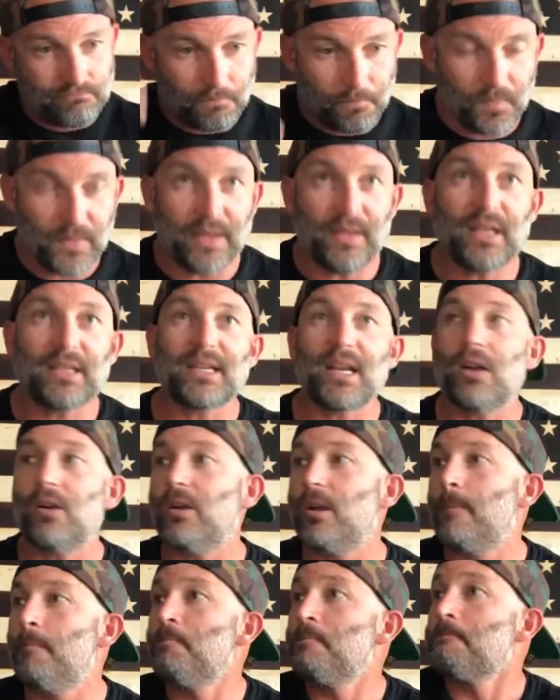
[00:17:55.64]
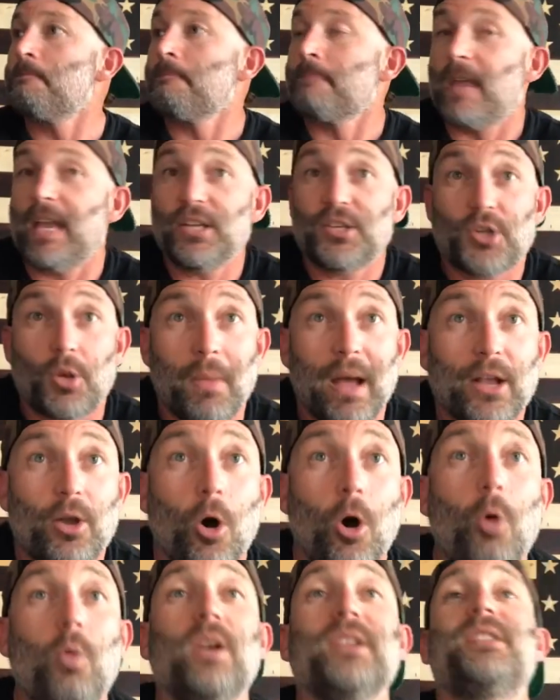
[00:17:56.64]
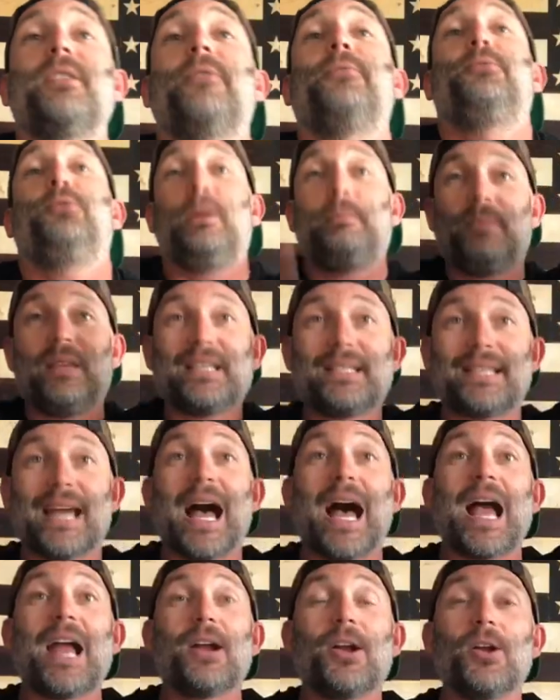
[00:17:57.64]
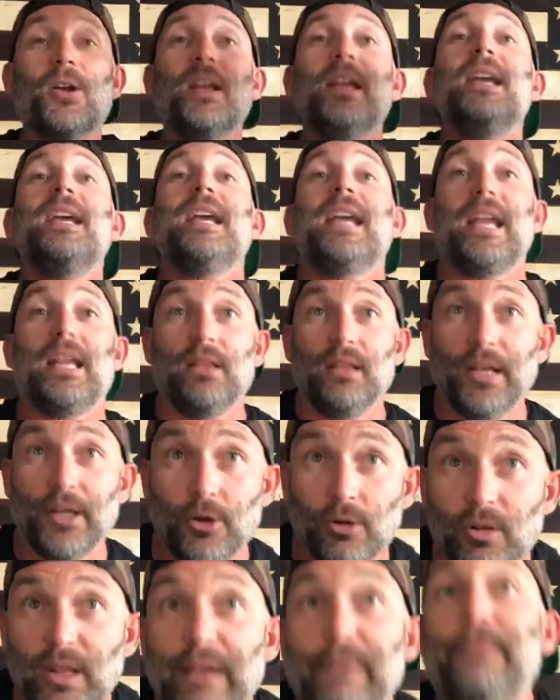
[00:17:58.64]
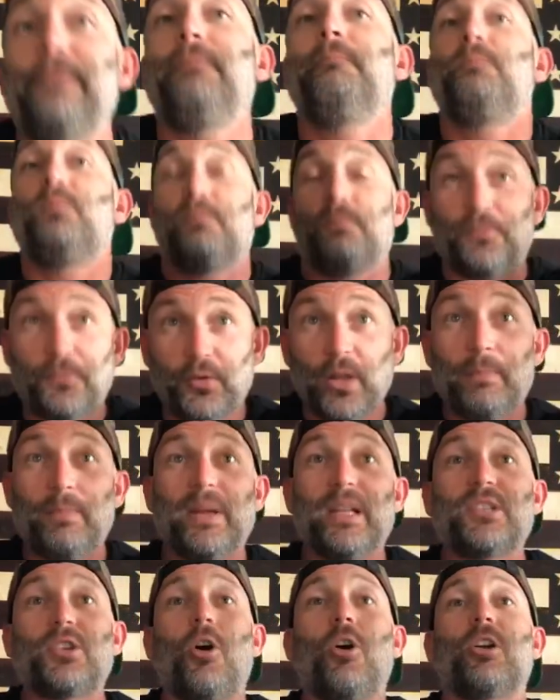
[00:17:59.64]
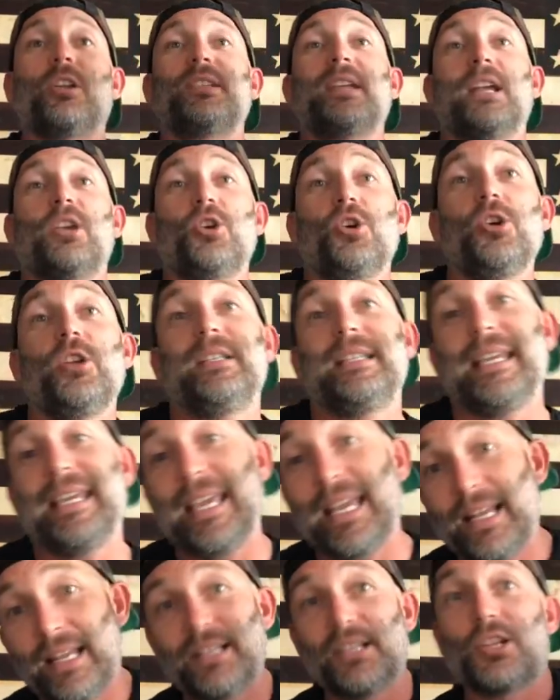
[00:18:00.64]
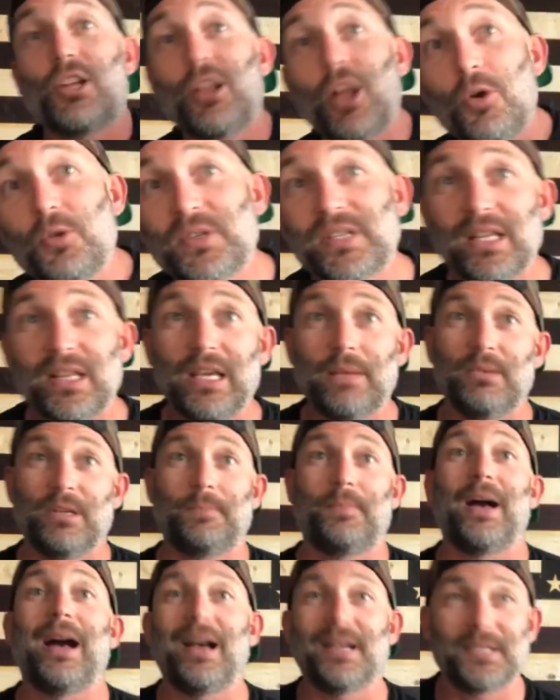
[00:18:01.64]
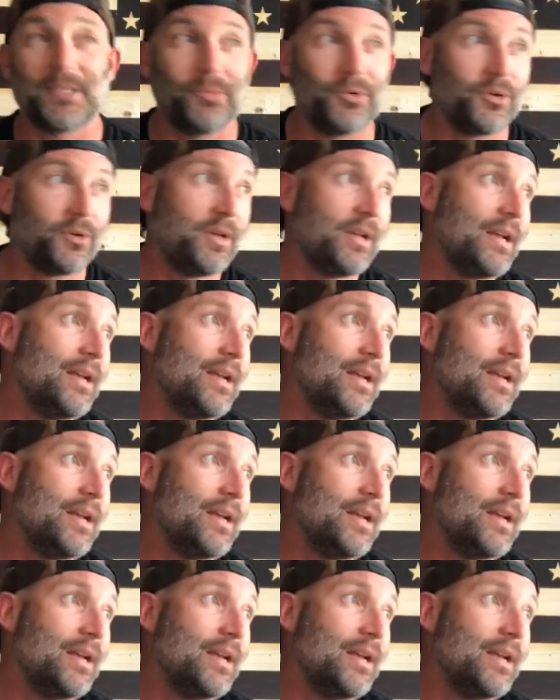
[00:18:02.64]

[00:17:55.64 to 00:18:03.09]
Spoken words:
in this area, and so my goal was to flip this tire and literally flip it as hard as I could to get as close to them as possible.